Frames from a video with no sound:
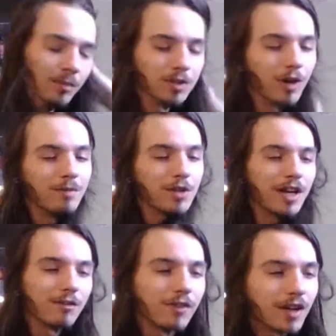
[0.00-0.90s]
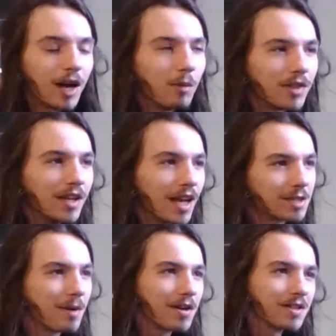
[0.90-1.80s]
So I'm trying to figure out what the next
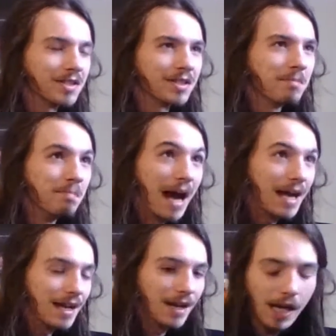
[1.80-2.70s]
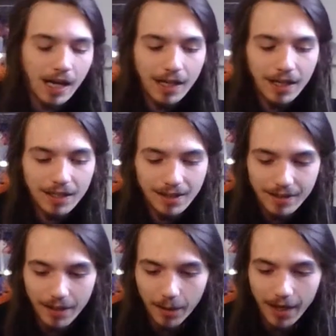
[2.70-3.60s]
part is by ear. So
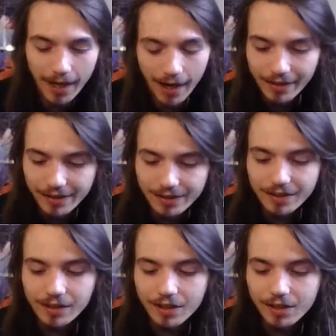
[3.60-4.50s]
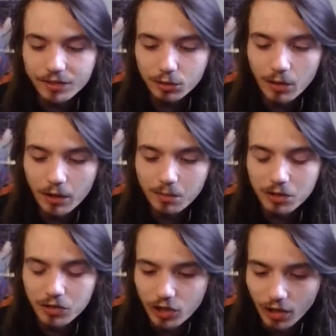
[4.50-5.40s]
I gotta listen to Welcome to
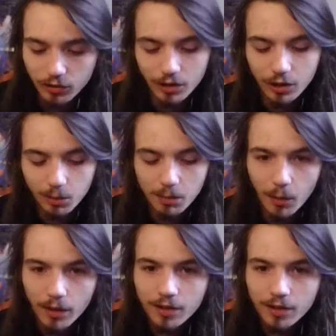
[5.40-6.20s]
the Jungle a little bit more.